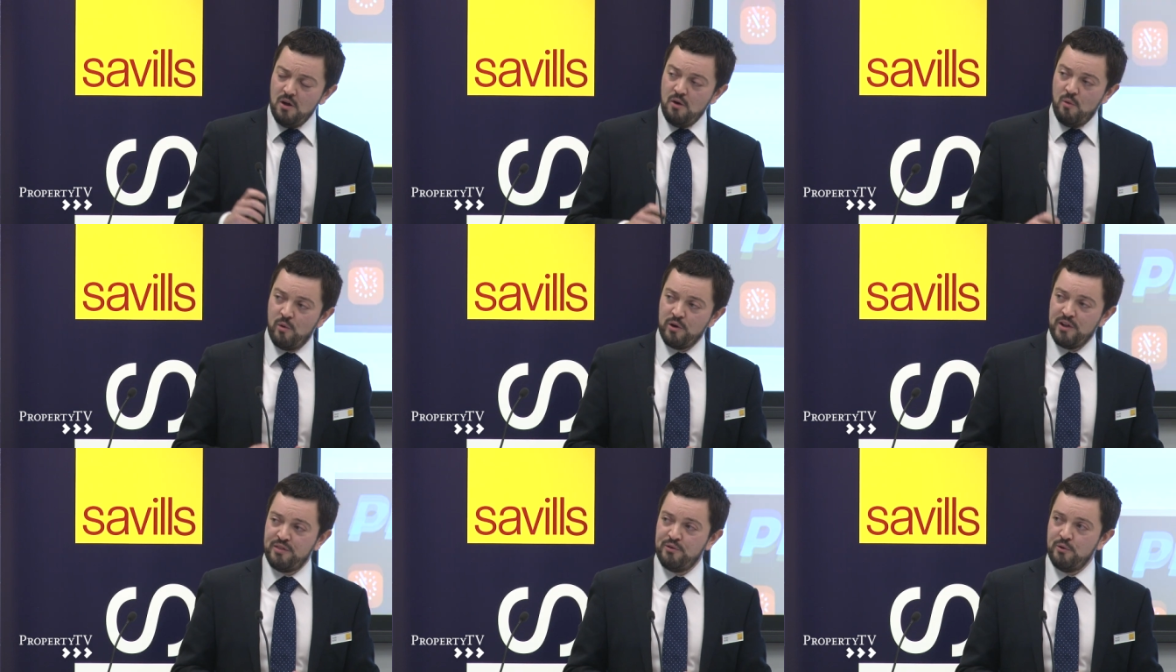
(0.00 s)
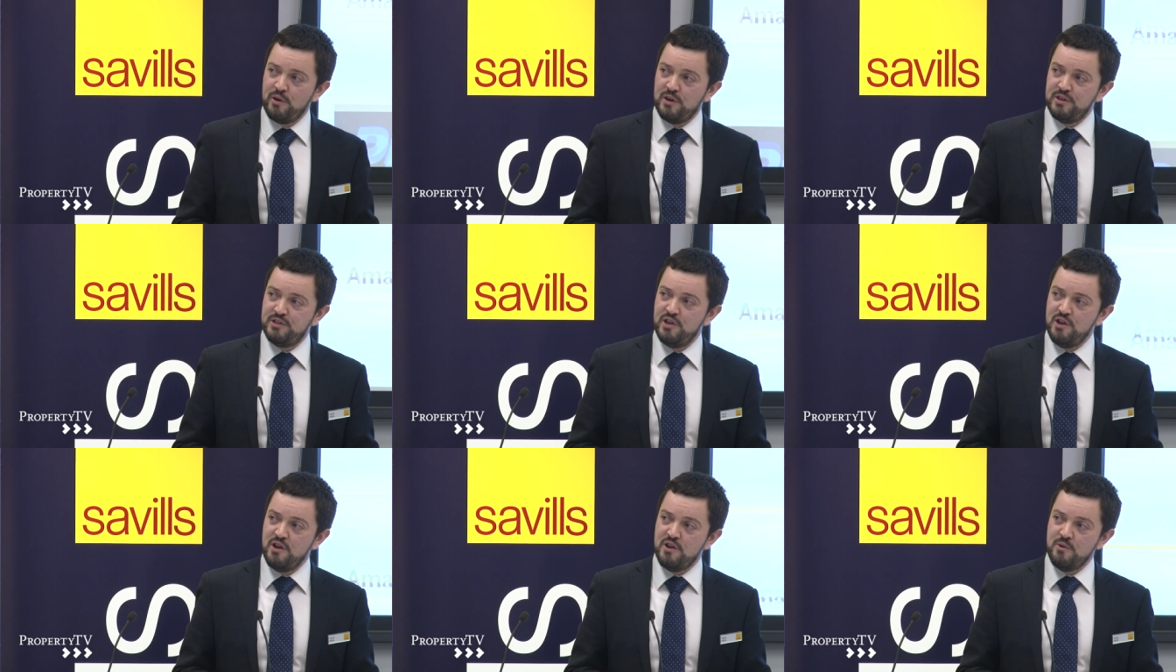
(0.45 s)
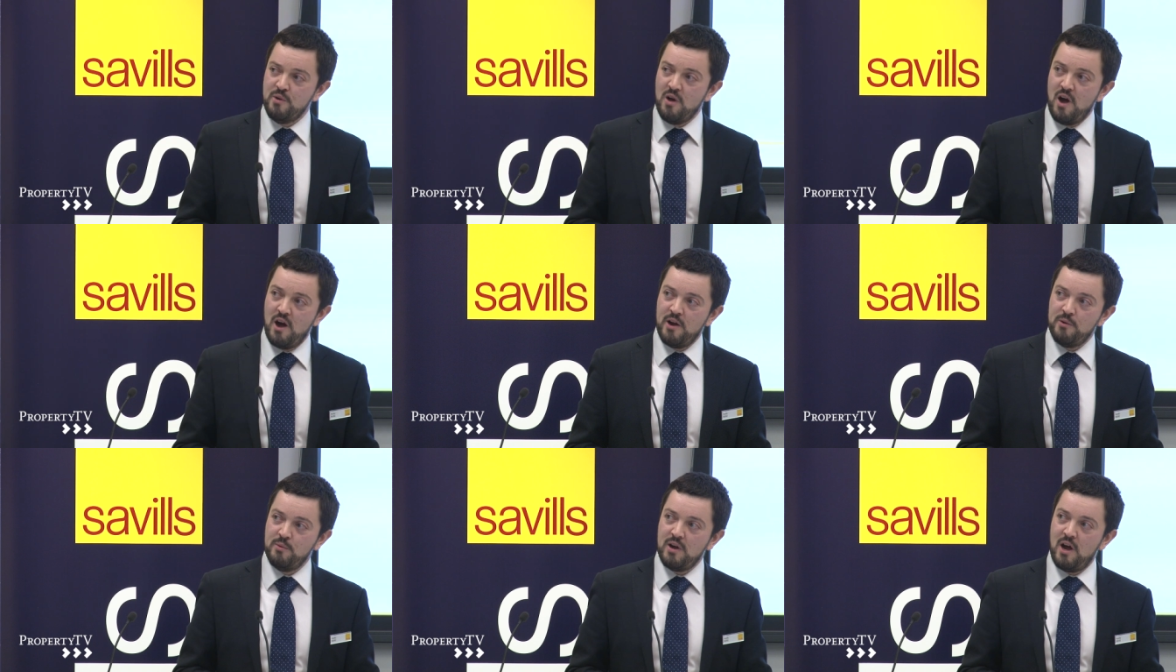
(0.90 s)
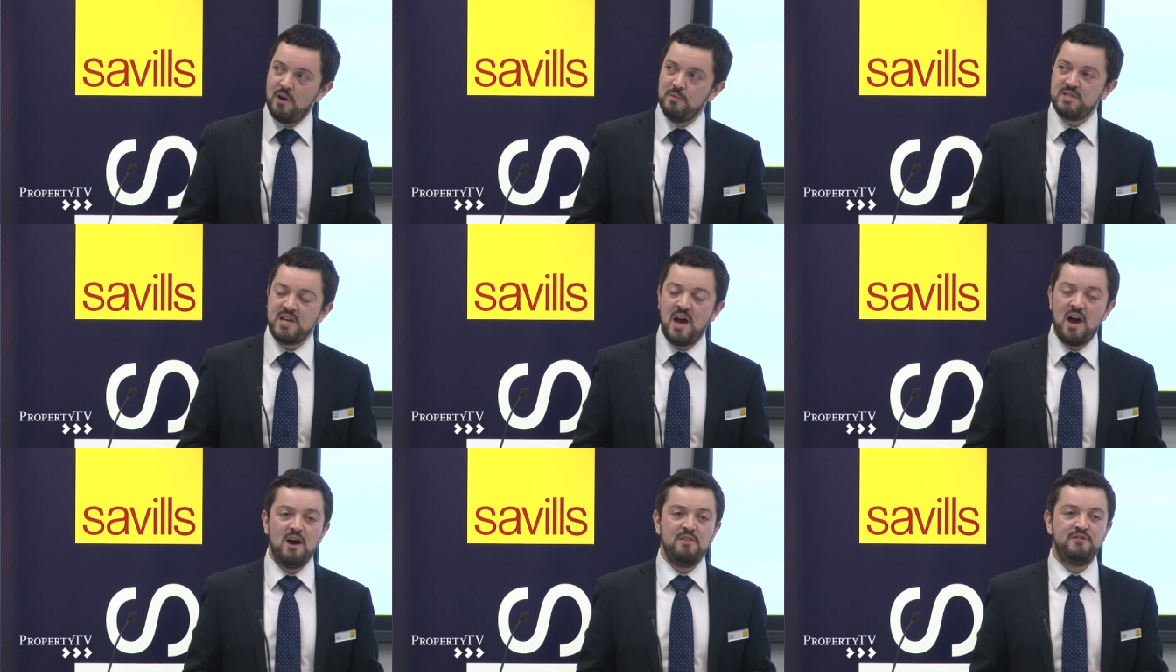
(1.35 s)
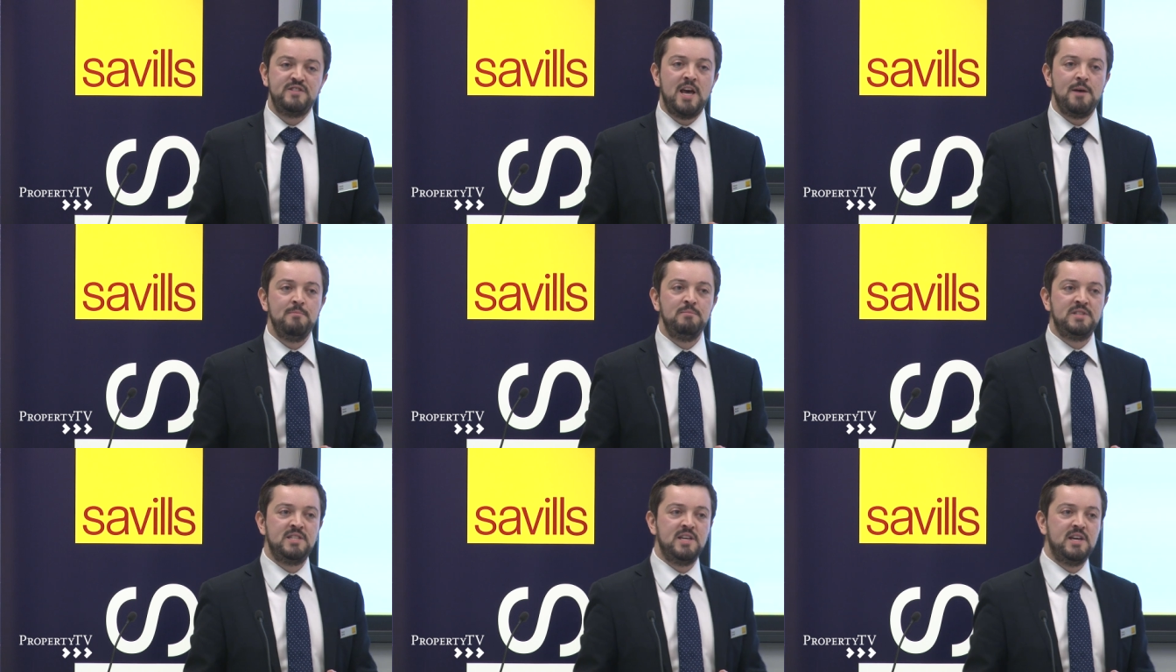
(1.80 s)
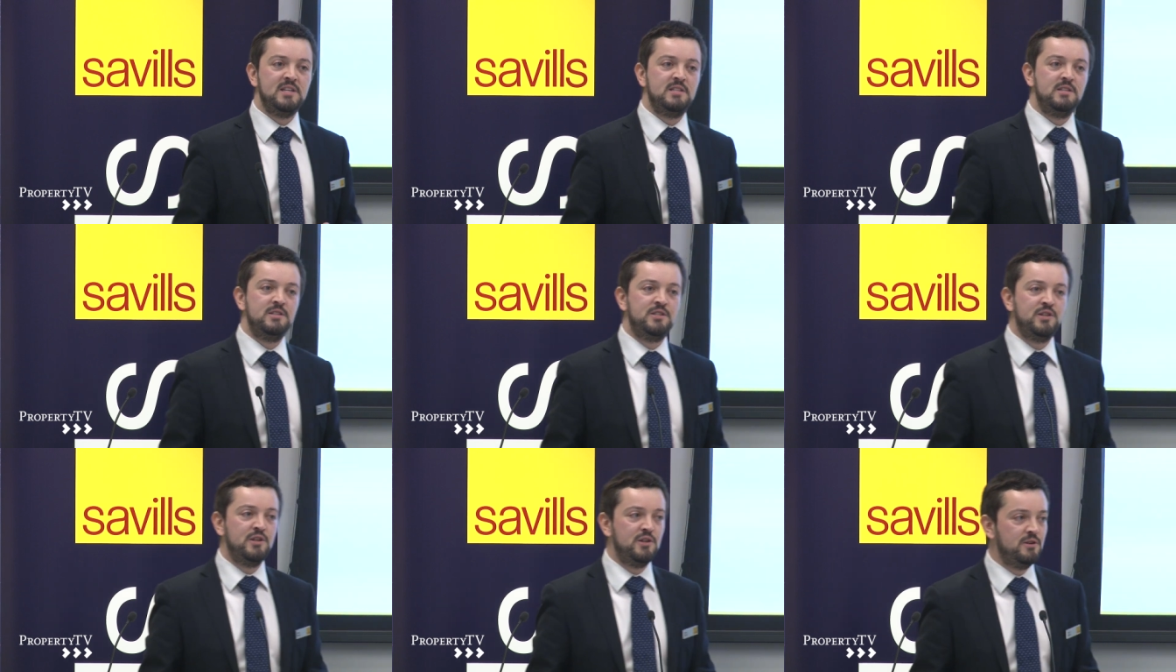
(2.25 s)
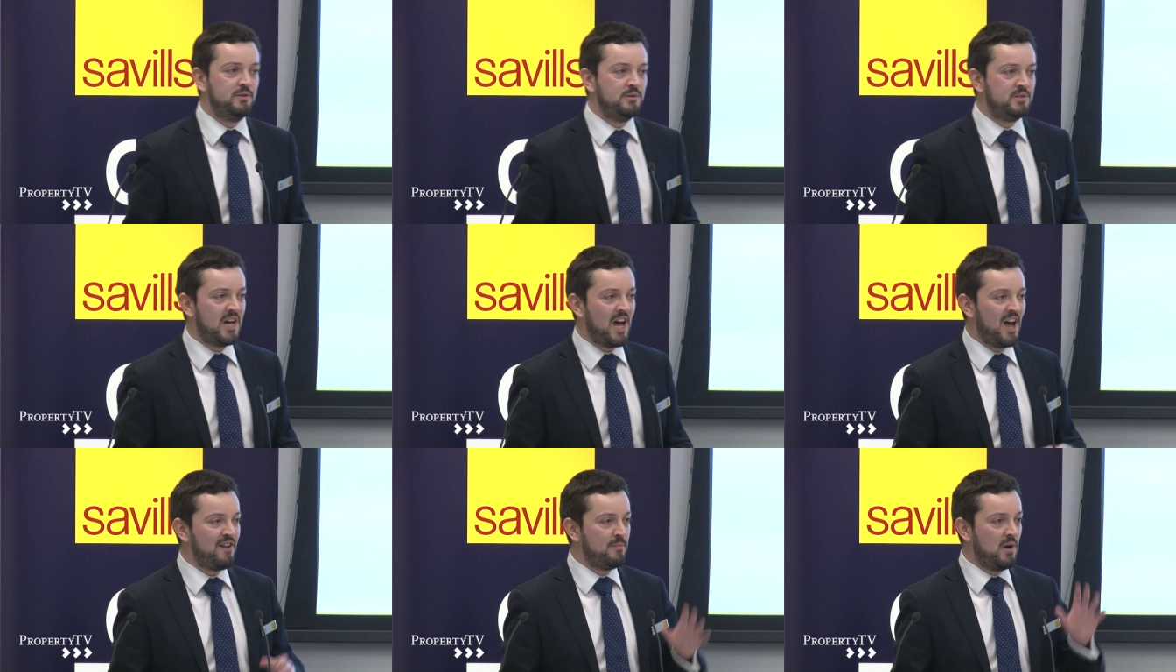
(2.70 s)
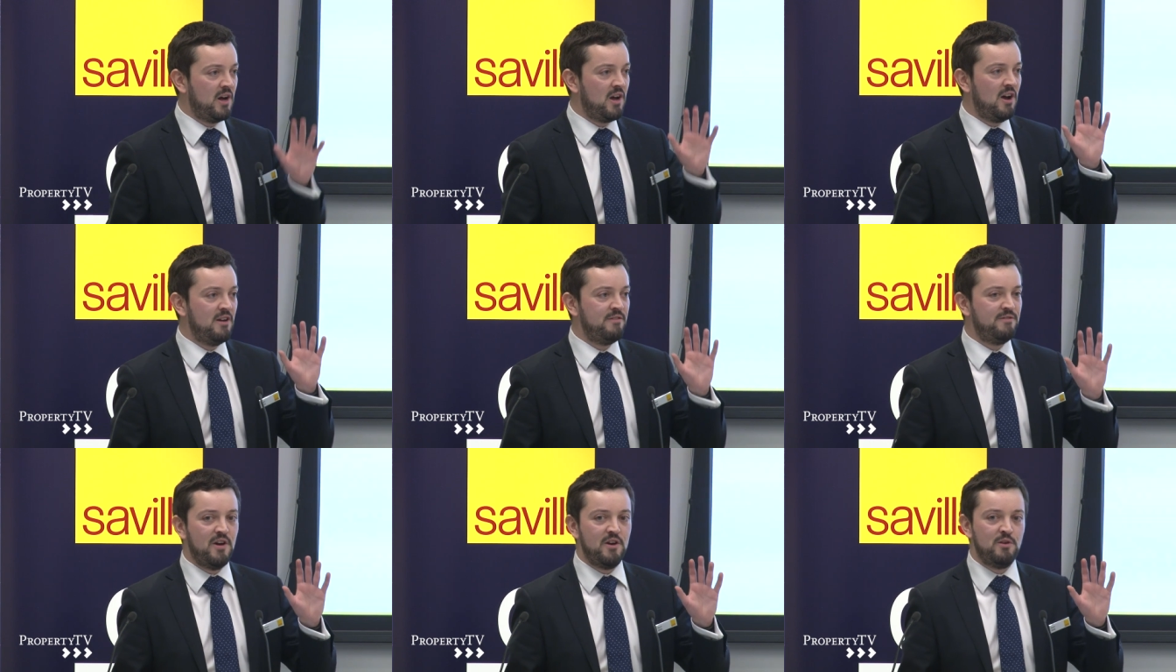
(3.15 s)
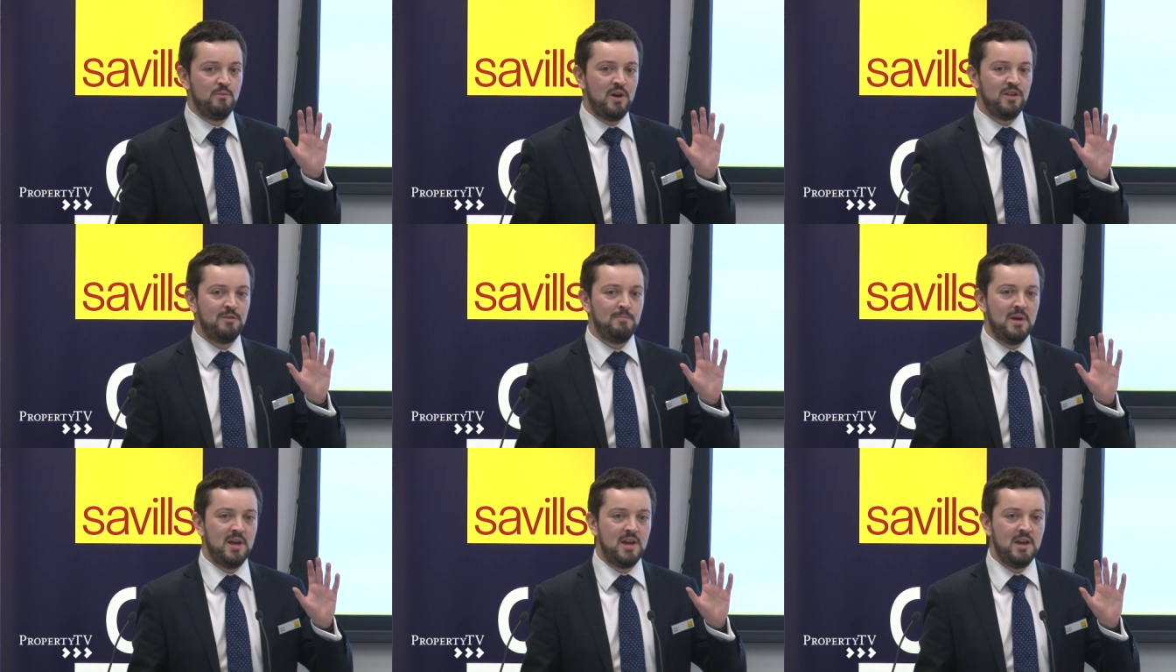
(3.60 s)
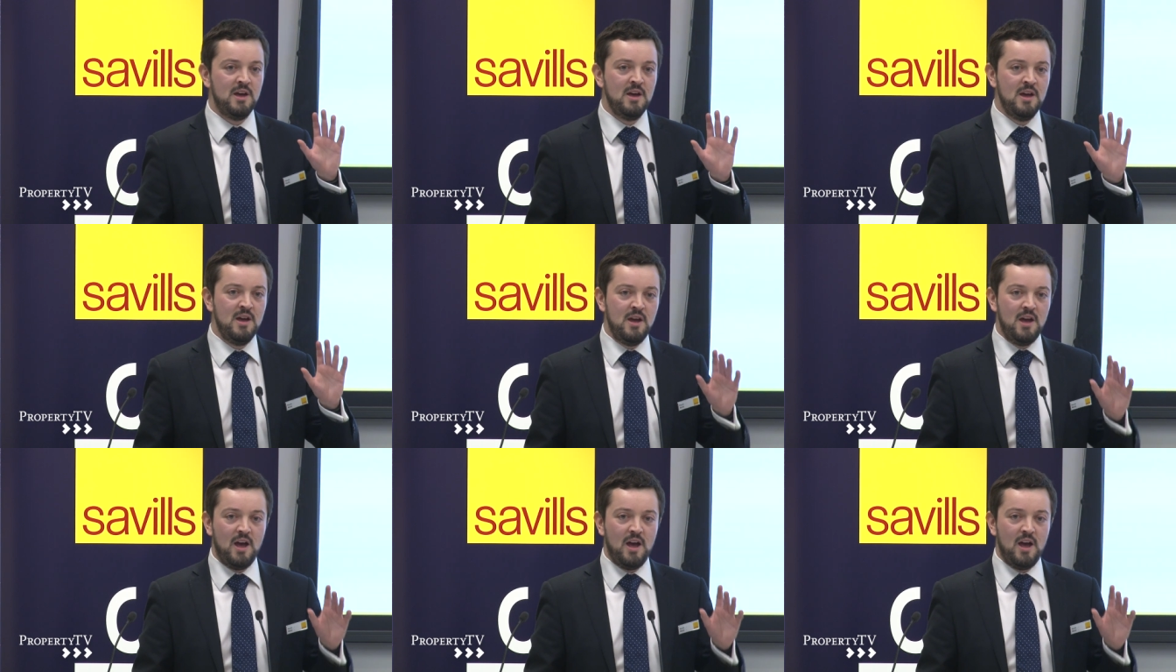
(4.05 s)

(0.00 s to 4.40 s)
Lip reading: What I thought I'd do, I was half tempted to have my iPhone with me